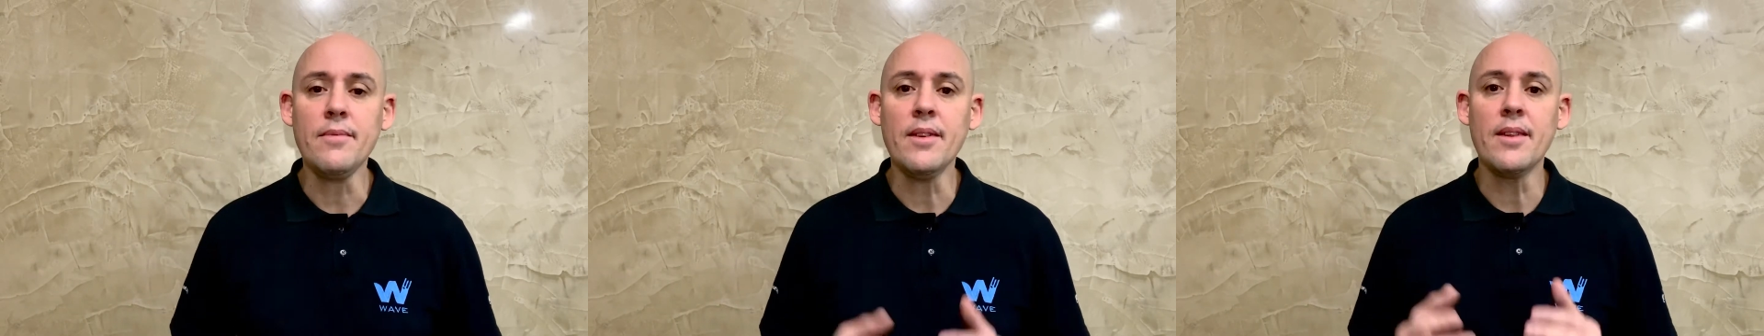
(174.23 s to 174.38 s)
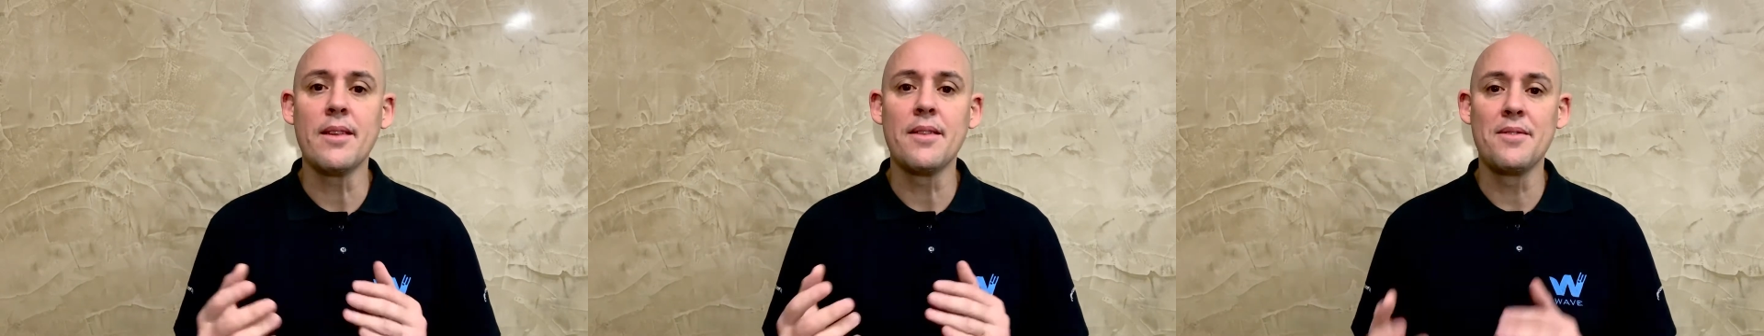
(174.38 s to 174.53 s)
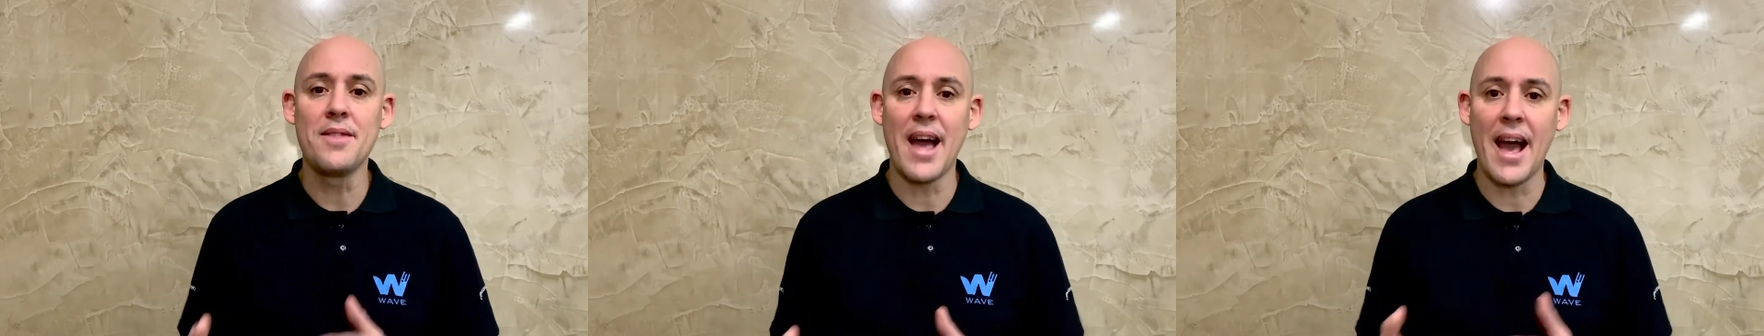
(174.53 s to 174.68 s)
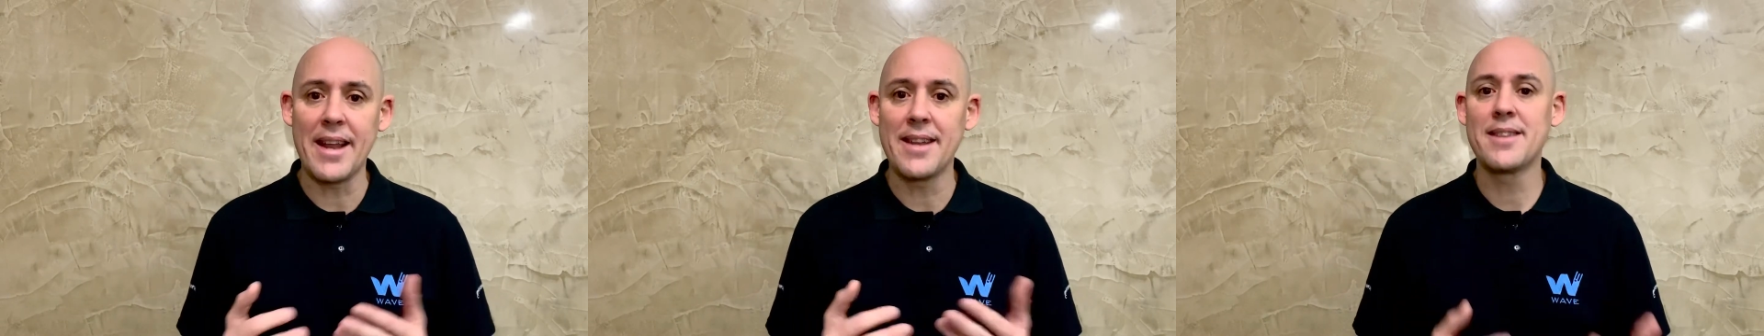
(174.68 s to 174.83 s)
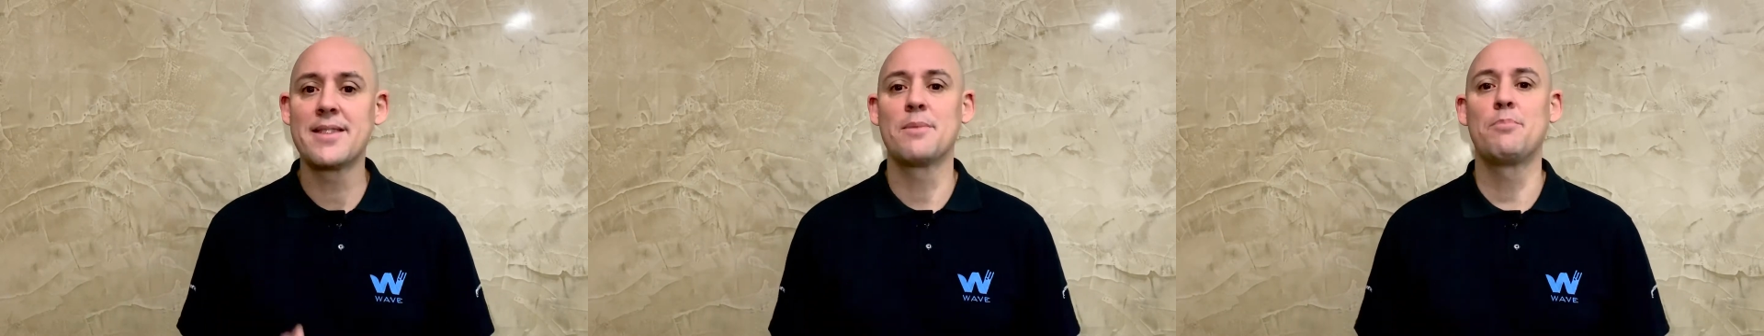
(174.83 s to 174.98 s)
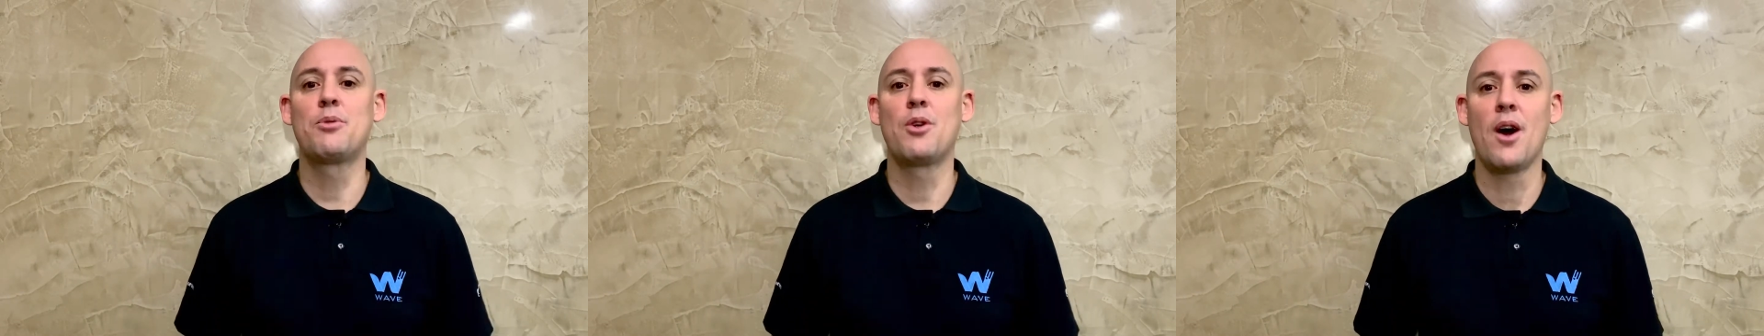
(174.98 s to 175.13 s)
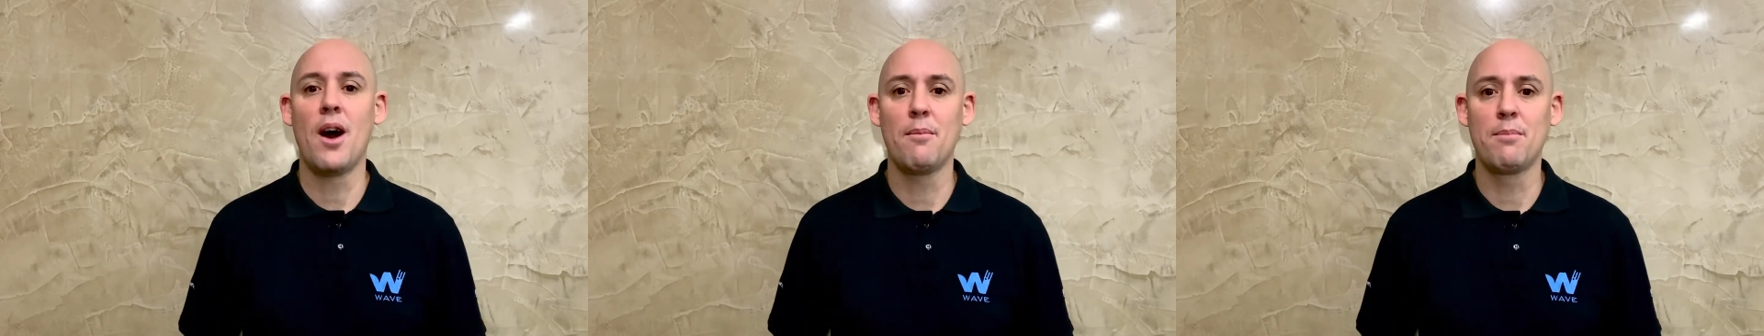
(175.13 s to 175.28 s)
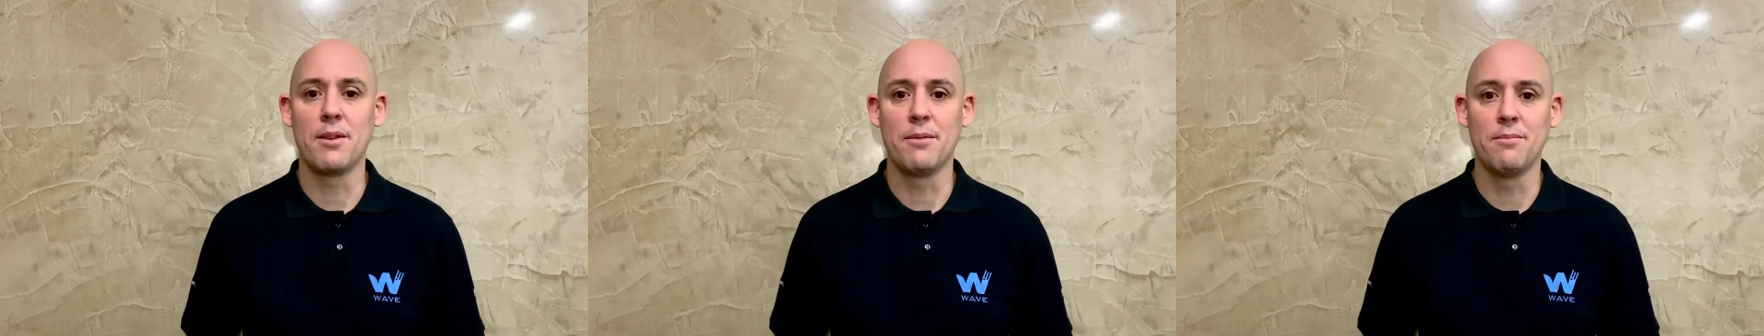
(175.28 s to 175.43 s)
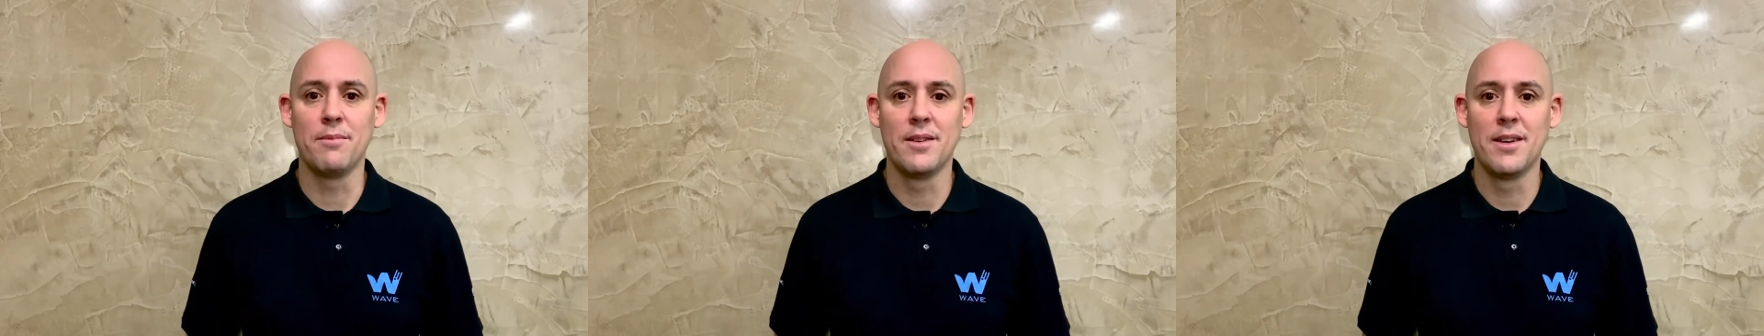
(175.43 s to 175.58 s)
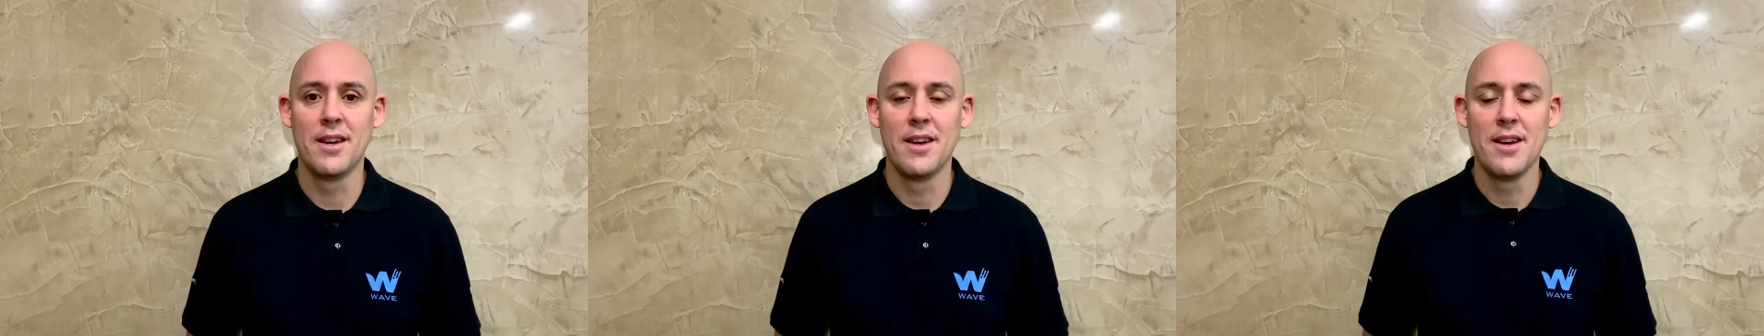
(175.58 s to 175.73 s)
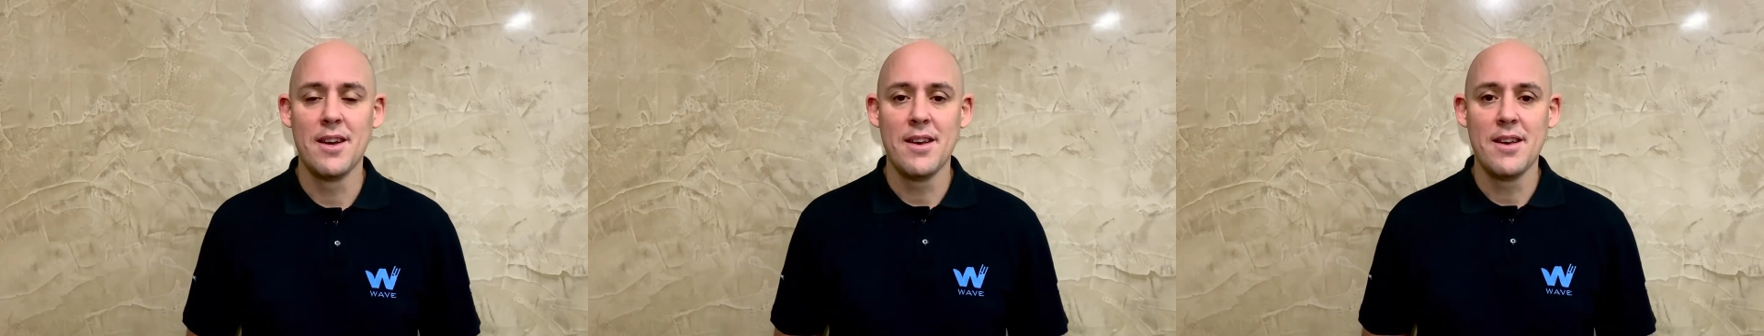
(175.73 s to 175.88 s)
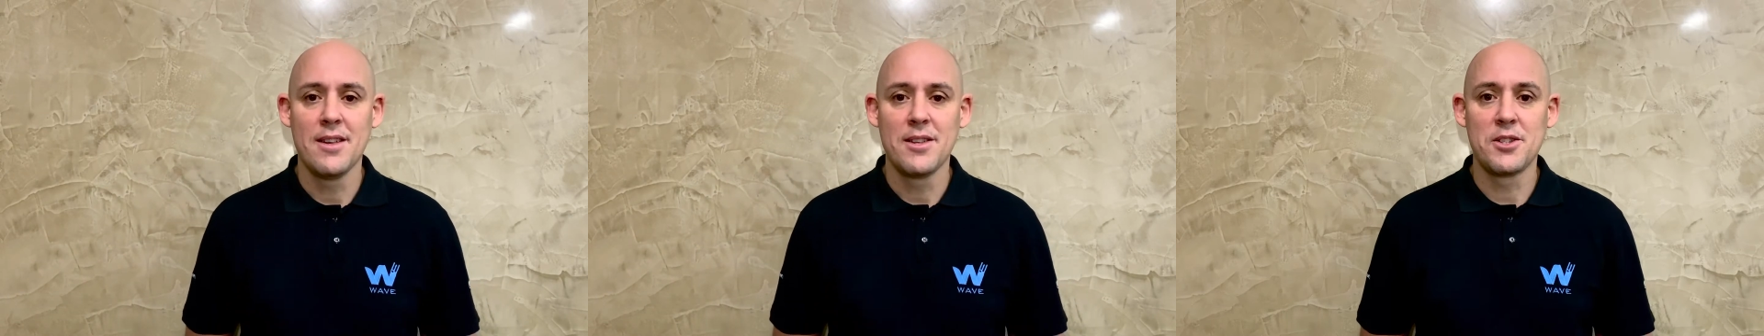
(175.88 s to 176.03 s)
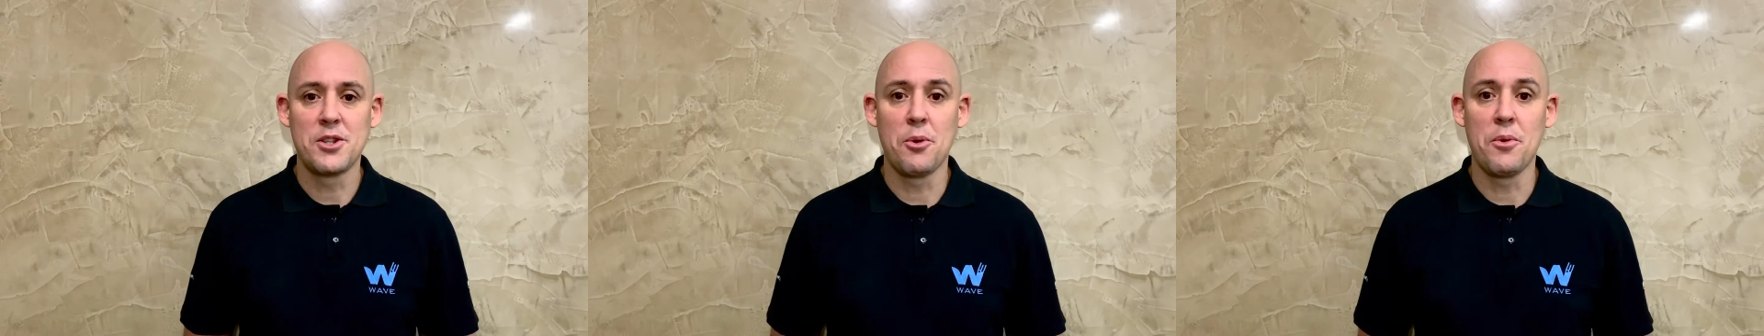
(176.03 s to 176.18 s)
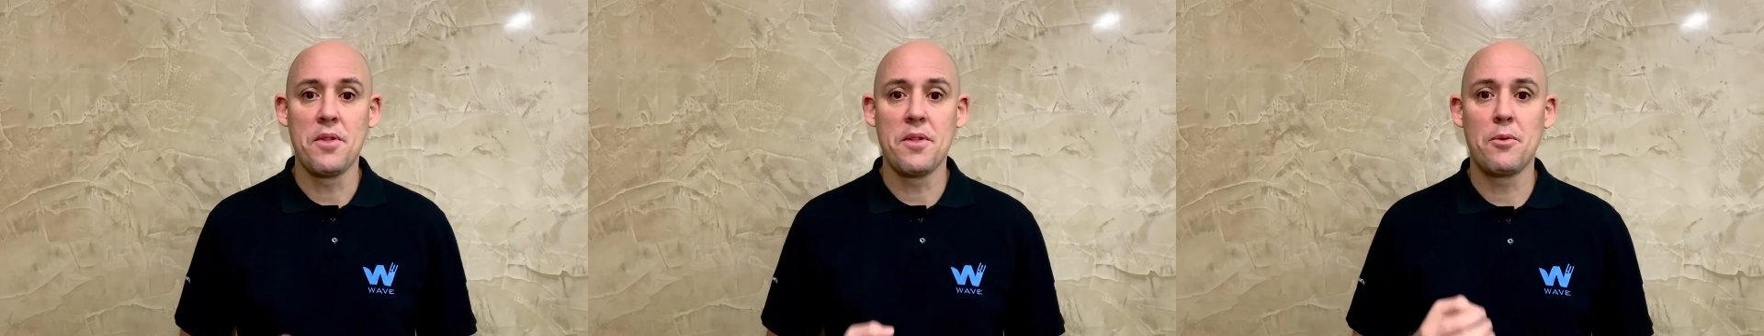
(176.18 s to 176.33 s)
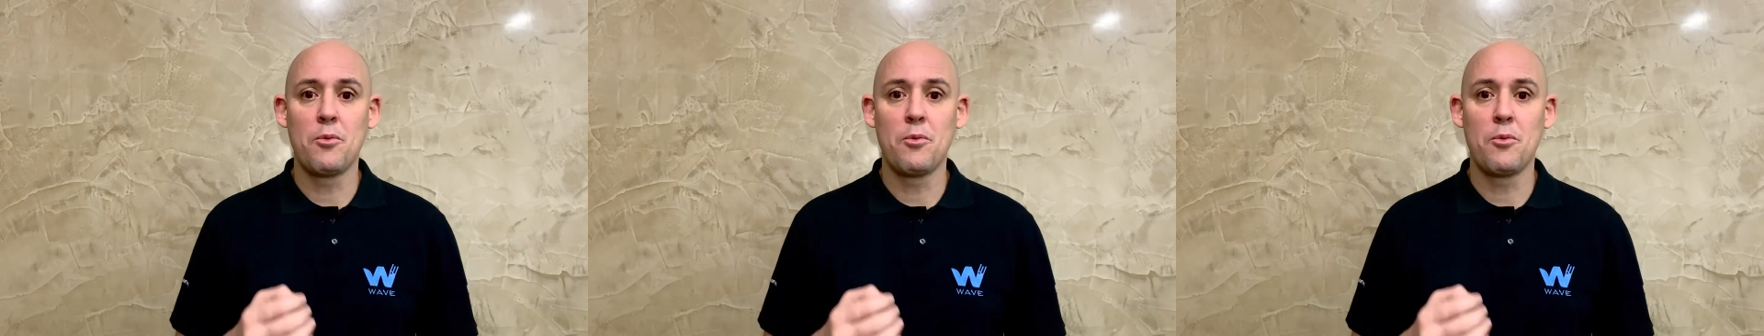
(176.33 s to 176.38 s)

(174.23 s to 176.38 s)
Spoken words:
That is a problem. So